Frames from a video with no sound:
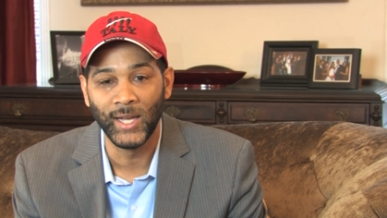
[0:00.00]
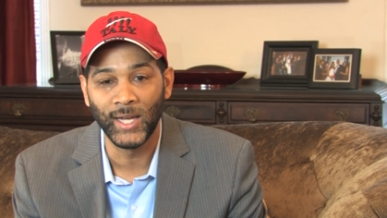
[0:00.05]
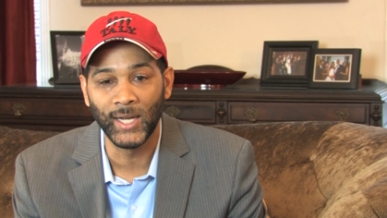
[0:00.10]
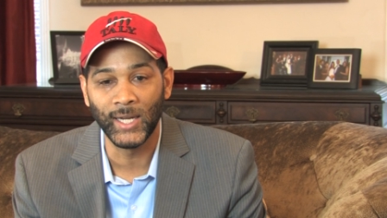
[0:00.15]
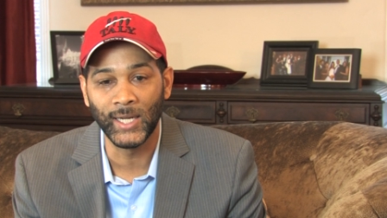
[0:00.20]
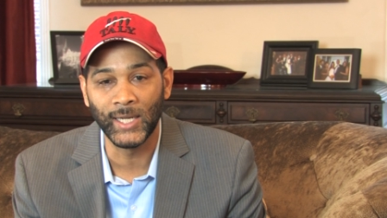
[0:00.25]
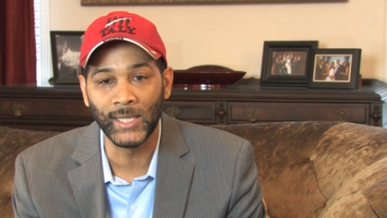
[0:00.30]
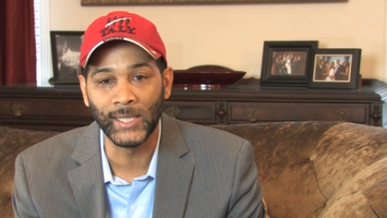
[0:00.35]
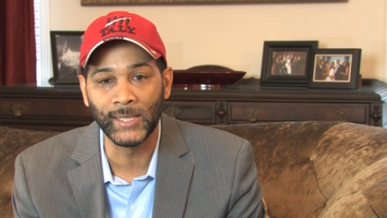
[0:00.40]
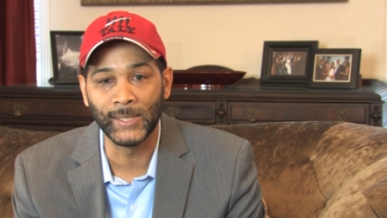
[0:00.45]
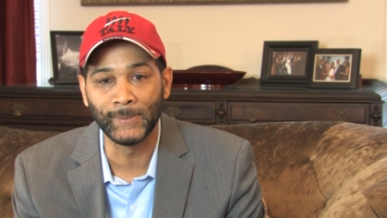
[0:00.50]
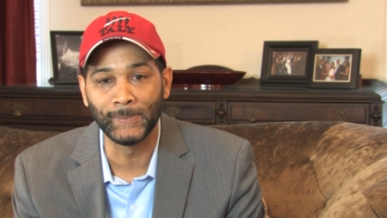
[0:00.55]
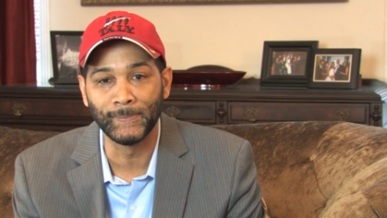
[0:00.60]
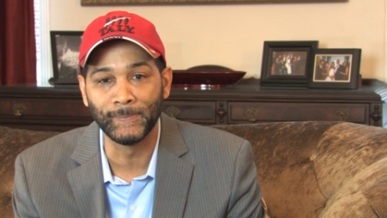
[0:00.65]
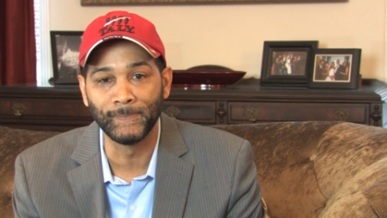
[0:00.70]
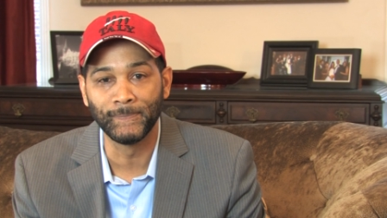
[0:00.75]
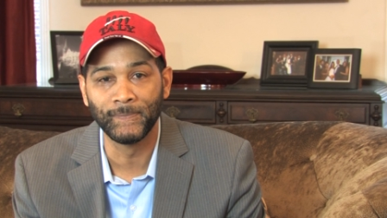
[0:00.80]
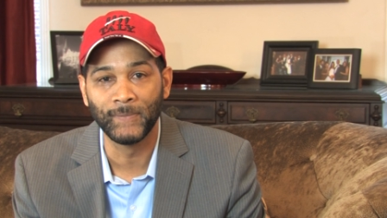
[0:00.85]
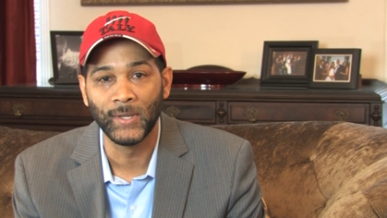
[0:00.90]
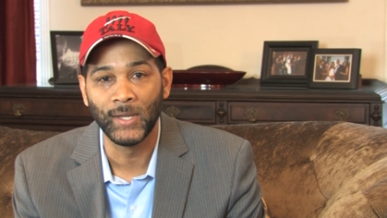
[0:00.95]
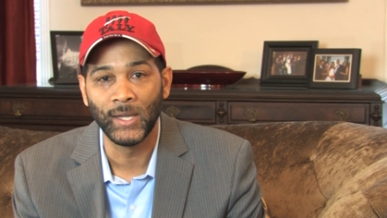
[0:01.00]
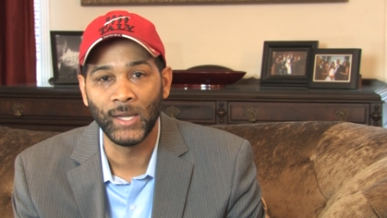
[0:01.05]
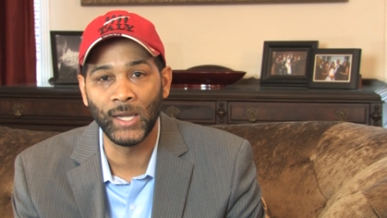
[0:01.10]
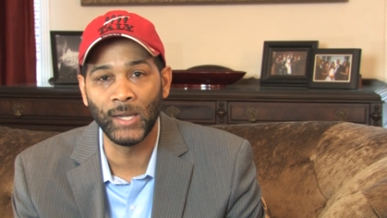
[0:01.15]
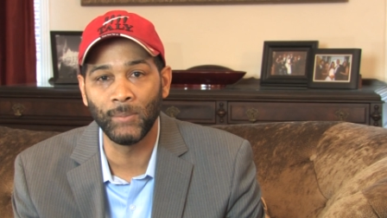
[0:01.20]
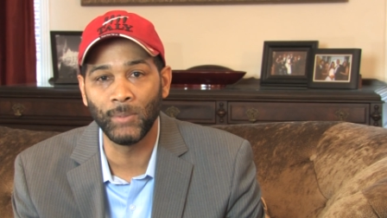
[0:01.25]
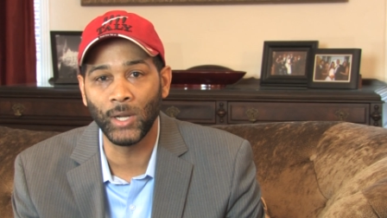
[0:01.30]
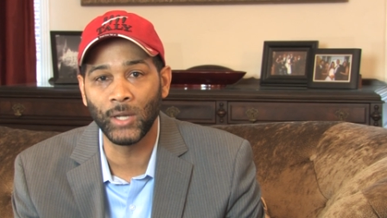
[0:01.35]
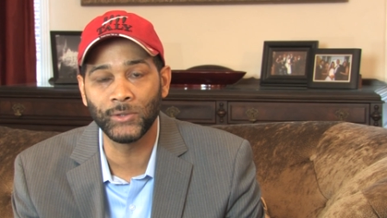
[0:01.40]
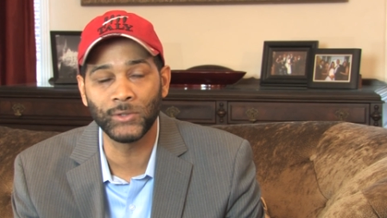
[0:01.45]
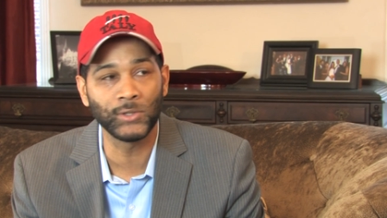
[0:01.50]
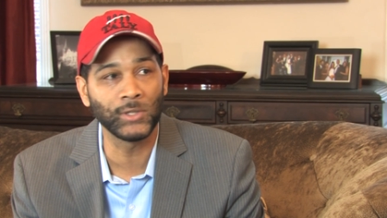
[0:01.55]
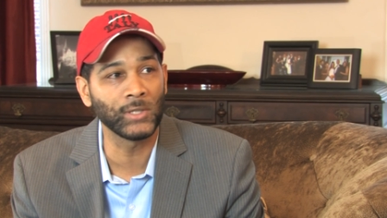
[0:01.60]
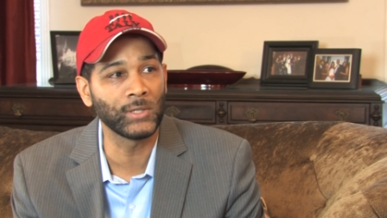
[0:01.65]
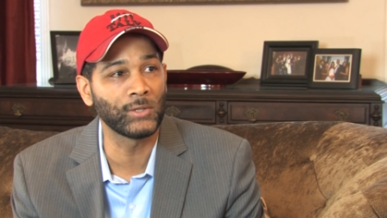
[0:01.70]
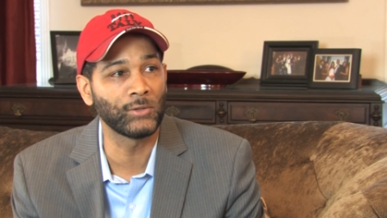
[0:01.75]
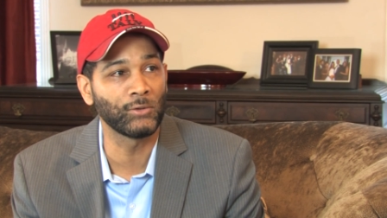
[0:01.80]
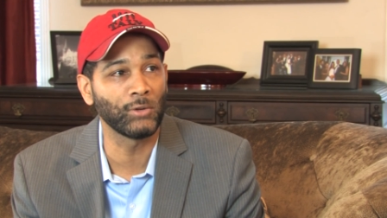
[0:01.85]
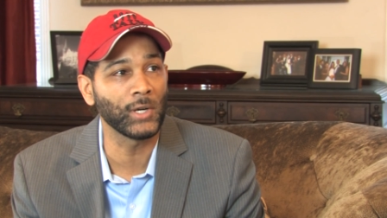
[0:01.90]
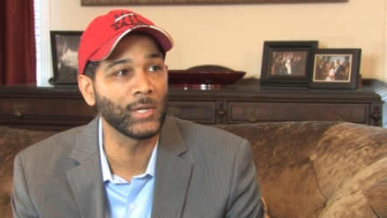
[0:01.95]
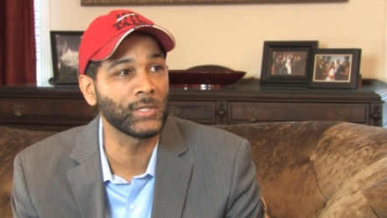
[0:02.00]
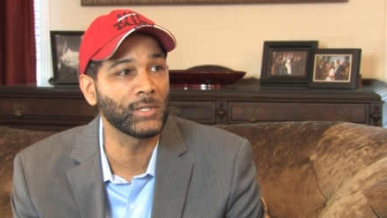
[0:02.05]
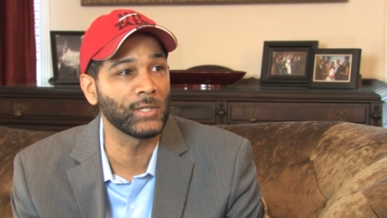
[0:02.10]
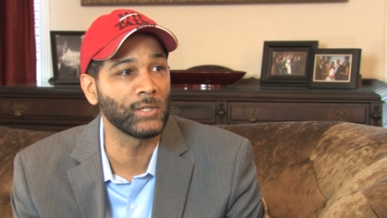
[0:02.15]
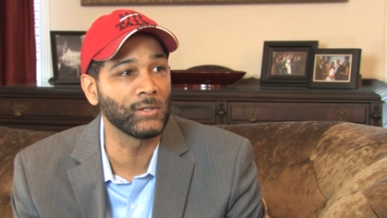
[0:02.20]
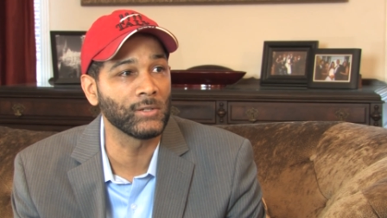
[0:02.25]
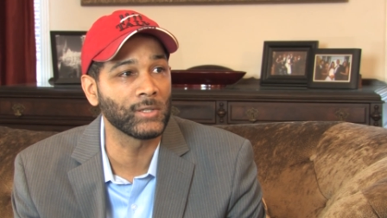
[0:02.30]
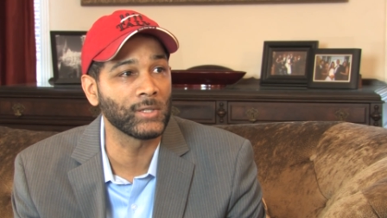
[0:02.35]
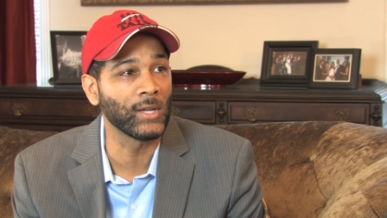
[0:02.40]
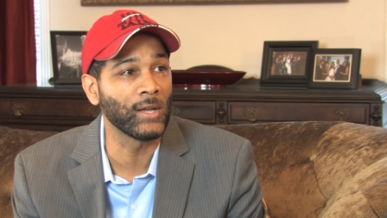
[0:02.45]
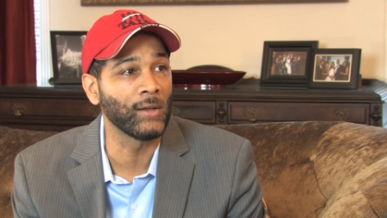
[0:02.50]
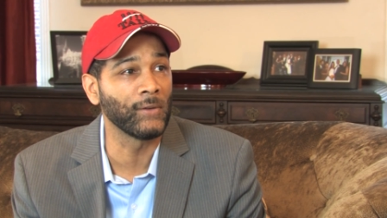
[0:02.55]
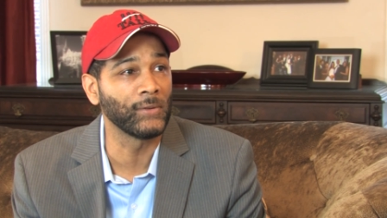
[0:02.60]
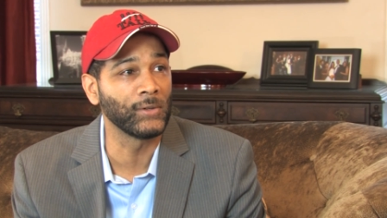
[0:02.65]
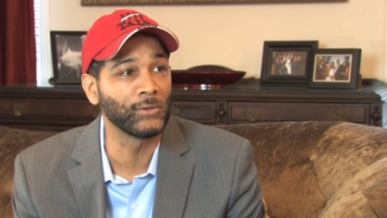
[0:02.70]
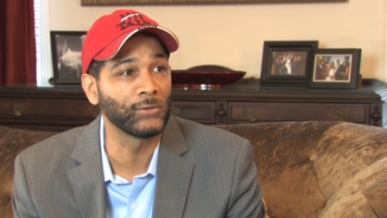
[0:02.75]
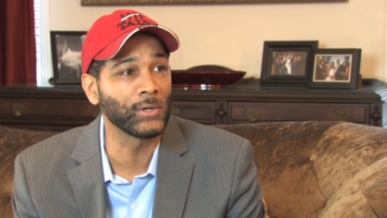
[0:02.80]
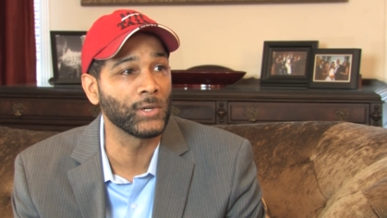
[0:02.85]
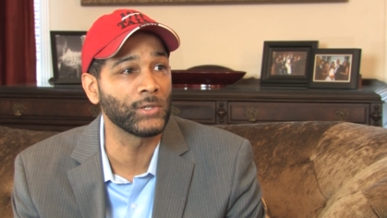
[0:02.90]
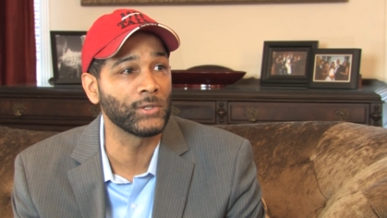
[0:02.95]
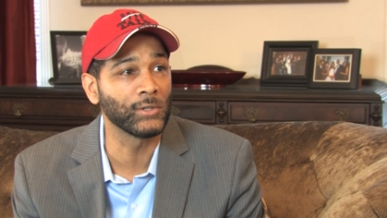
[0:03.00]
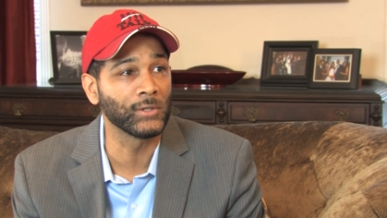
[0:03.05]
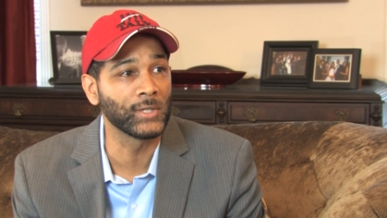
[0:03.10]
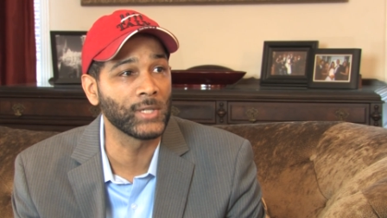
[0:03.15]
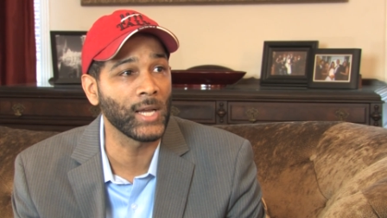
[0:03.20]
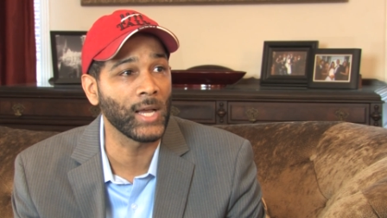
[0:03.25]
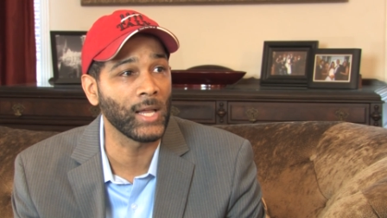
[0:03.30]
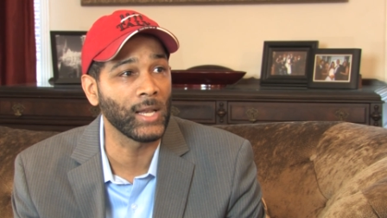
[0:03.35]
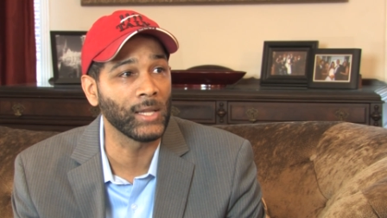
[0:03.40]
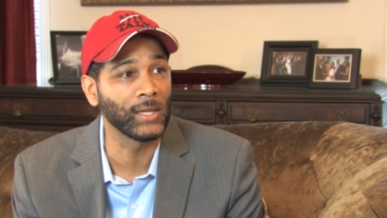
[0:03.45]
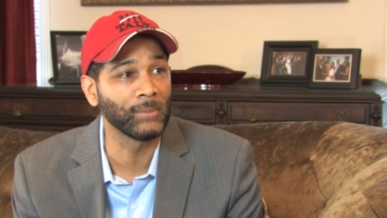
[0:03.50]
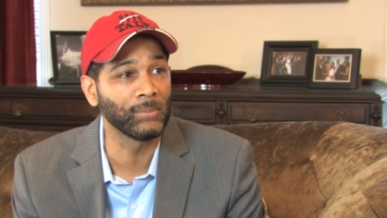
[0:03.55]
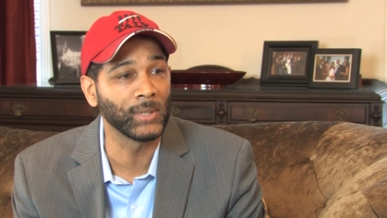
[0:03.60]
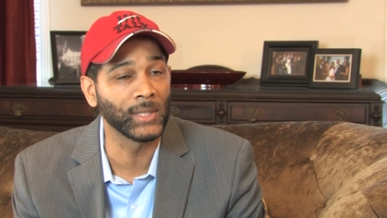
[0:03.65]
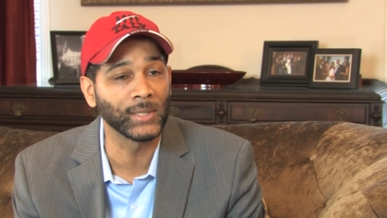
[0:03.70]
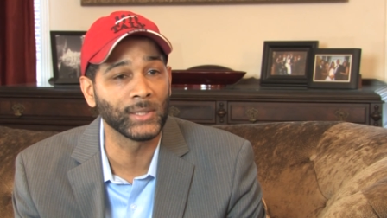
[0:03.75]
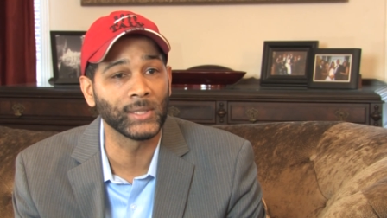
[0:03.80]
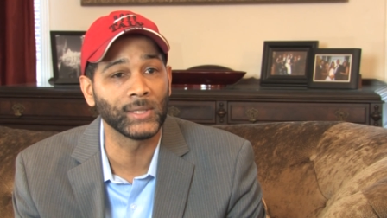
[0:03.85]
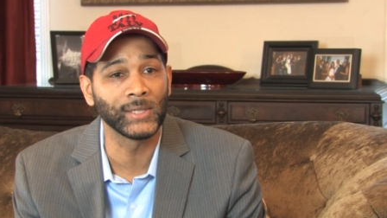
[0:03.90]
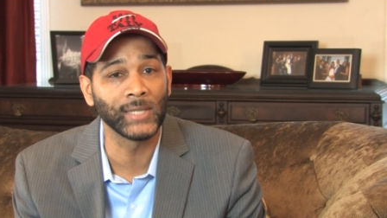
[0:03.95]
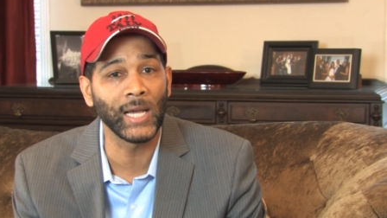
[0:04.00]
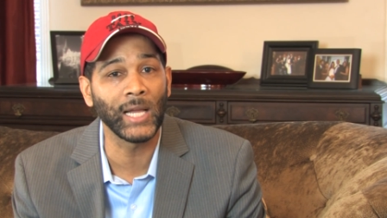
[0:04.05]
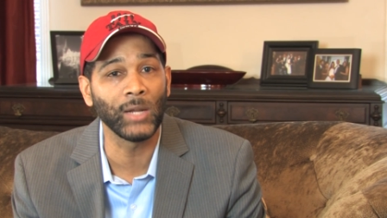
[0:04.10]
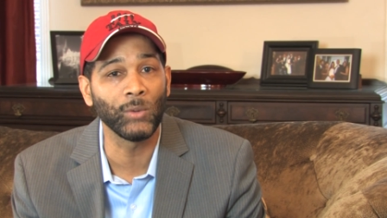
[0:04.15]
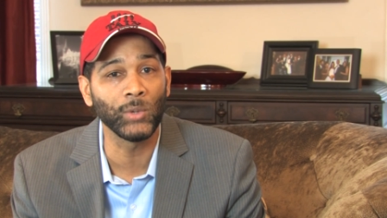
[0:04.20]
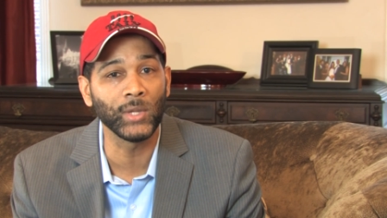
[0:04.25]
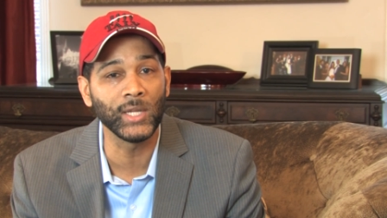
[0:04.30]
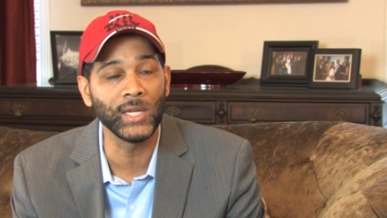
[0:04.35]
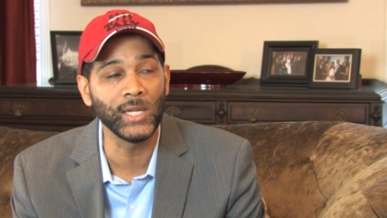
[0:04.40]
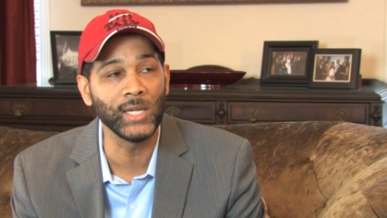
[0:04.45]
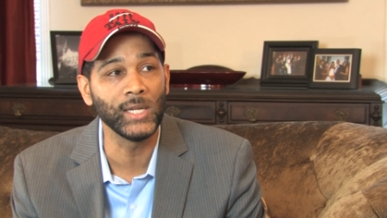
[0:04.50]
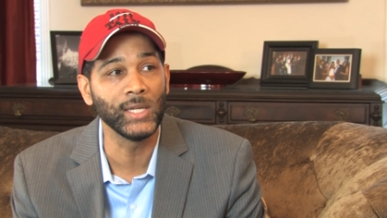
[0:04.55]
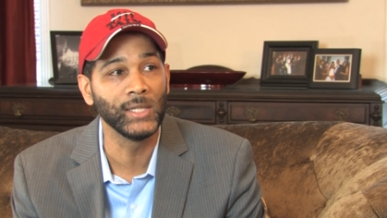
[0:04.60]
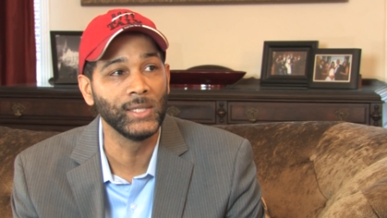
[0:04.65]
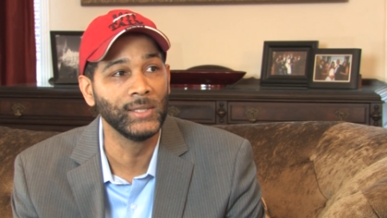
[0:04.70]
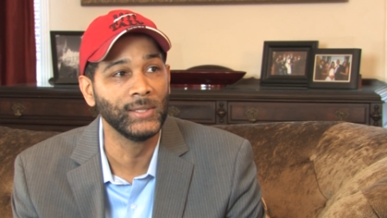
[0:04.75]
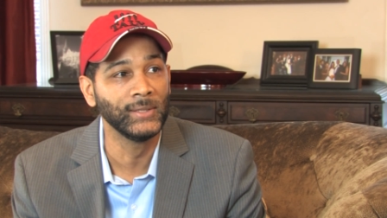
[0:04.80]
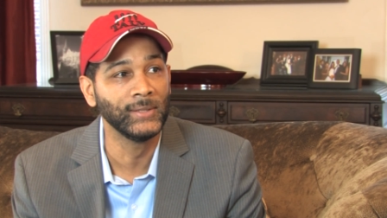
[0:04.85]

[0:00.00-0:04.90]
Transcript: um, and but also just trusting yourself and trust your talent. But I say talent with an E.